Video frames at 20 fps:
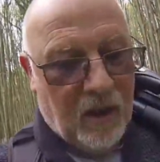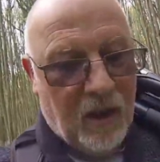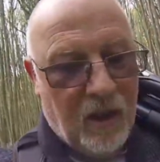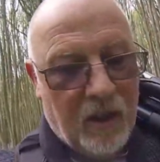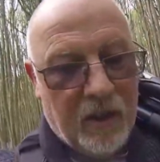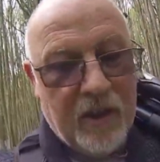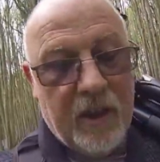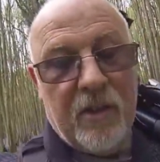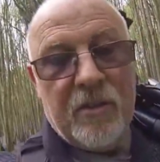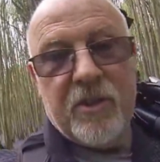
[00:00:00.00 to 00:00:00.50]

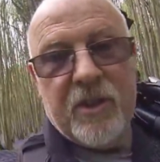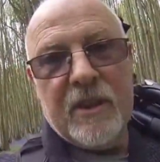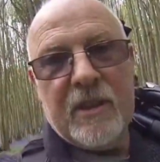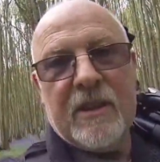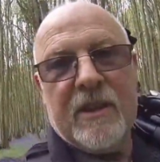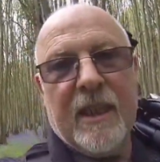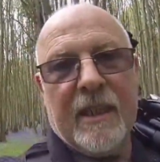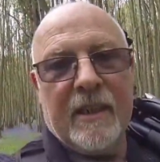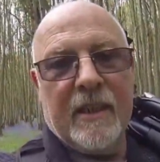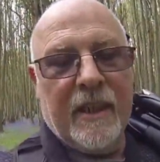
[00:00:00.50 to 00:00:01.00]
I use this
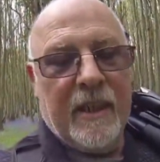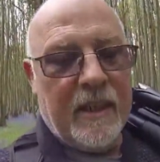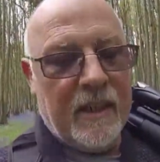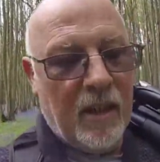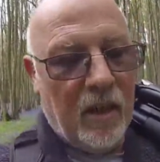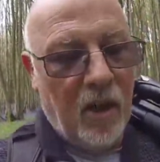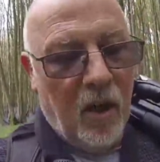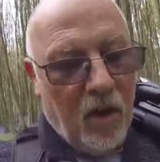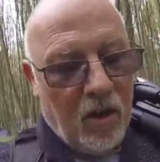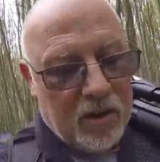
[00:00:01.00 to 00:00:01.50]
technique a
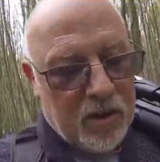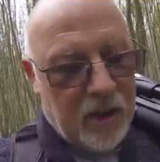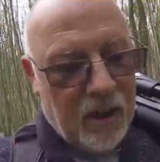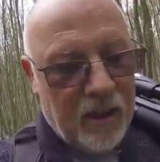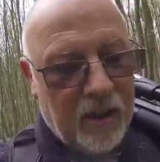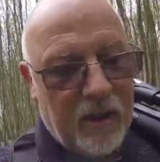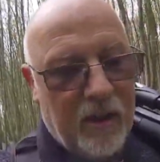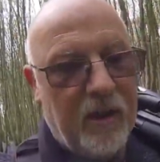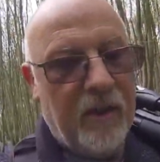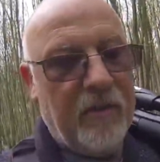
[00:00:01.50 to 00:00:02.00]
lot
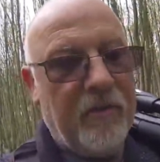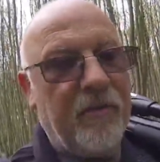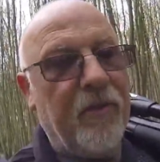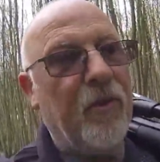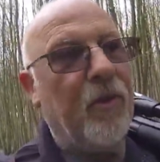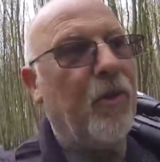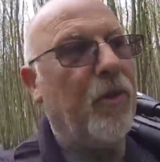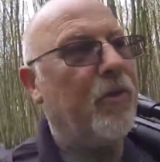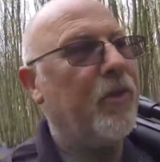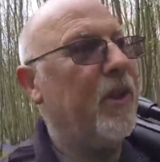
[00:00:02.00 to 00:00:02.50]

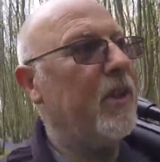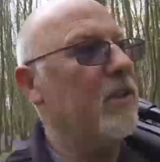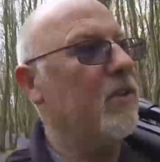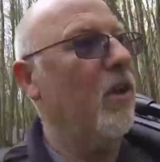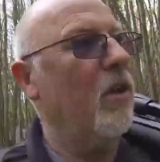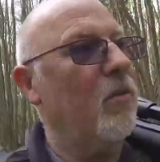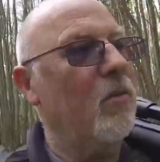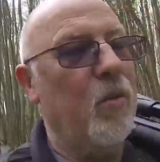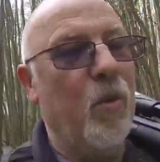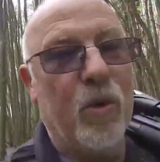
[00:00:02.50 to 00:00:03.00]
for things
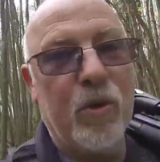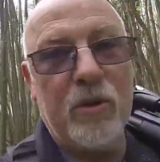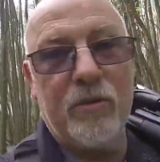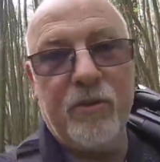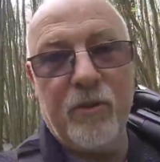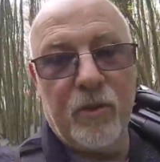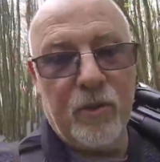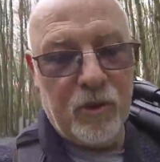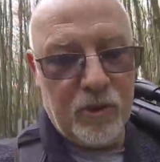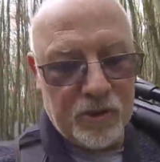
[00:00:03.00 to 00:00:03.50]
like
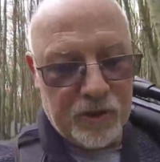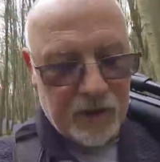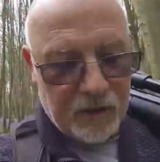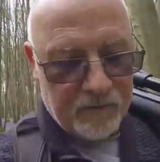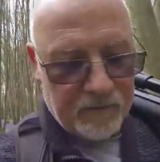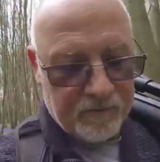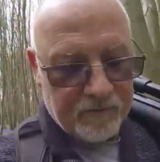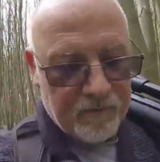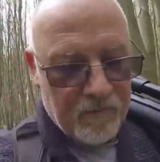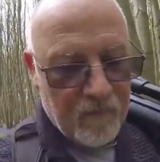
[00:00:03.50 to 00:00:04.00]
waterfalls,
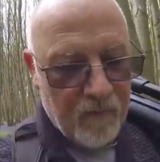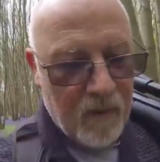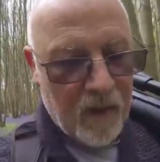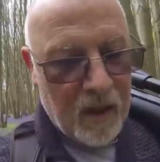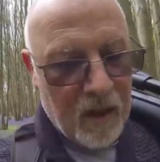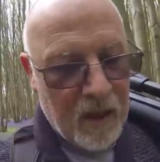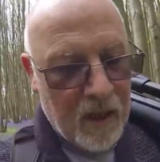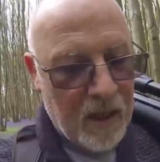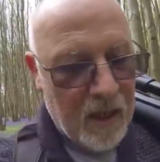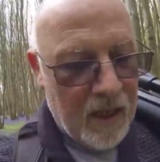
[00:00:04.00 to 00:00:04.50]

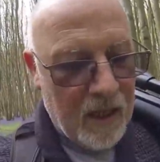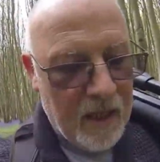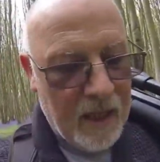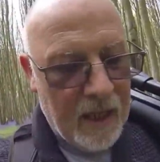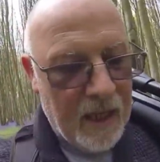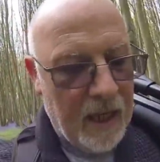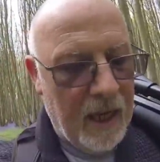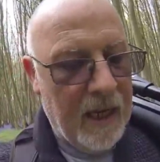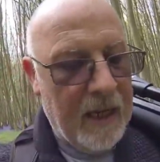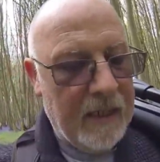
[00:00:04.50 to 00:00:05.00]

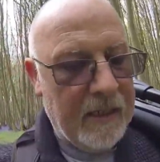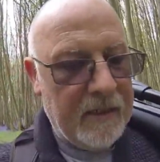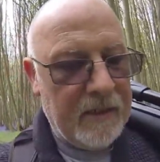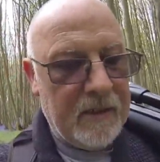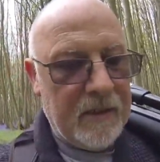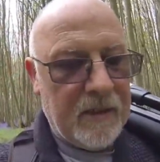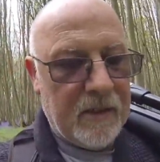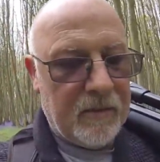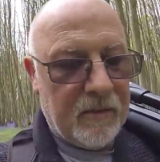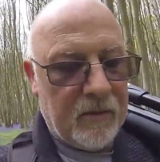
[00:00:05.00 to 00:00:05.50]

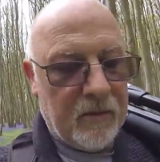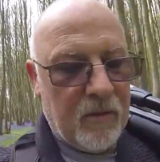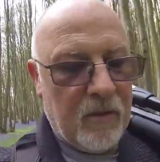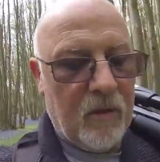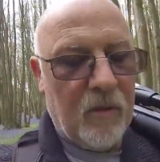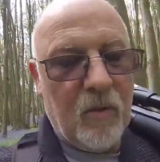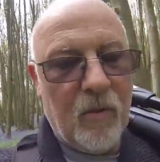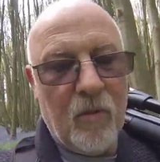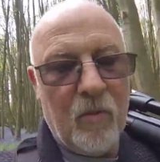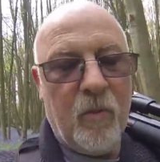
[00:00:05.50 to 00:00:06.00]
and
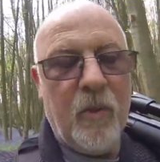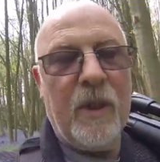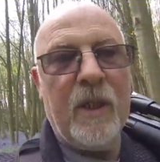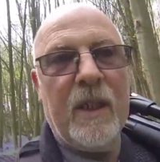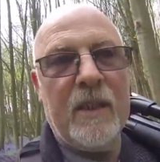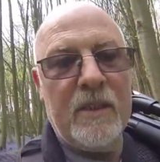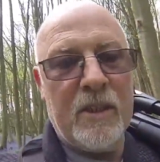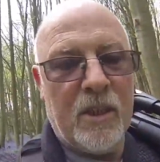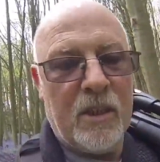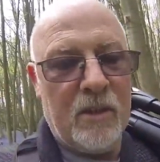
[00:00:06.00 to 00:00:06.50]

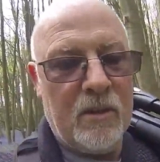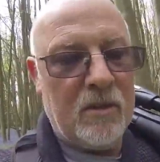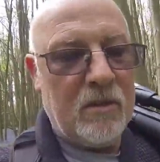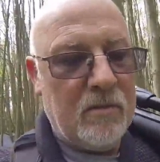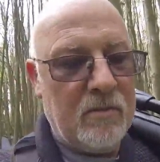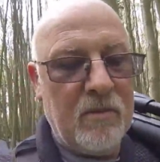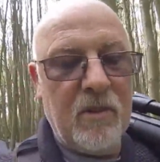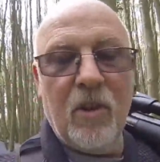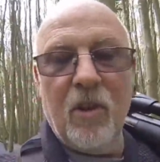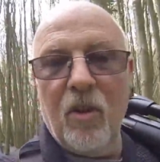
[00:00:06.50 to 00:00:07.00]
whereas you can
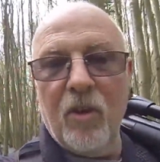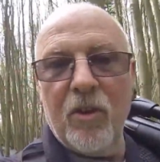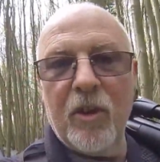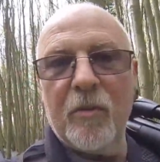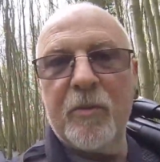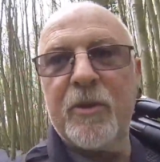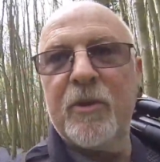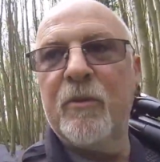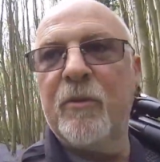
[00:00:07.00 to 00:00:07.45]
line up some